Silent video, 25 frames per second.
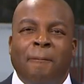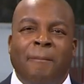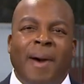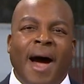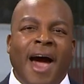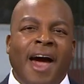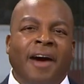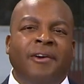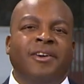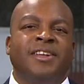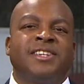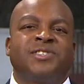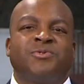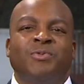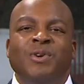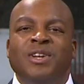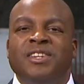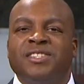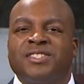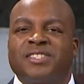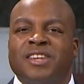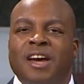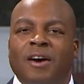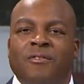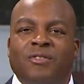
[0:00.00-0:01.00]
Bayern has
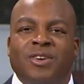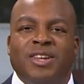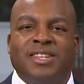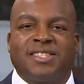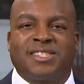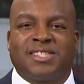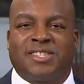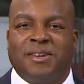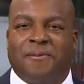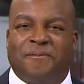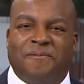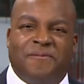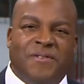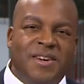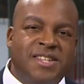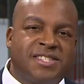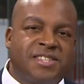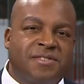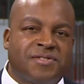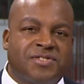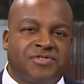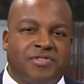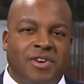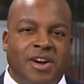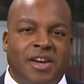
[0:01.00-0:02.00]
rediscovered its
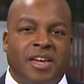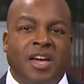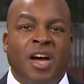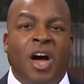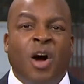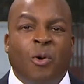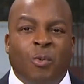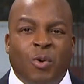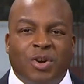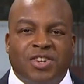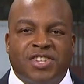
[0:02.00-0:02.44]
defensive strength,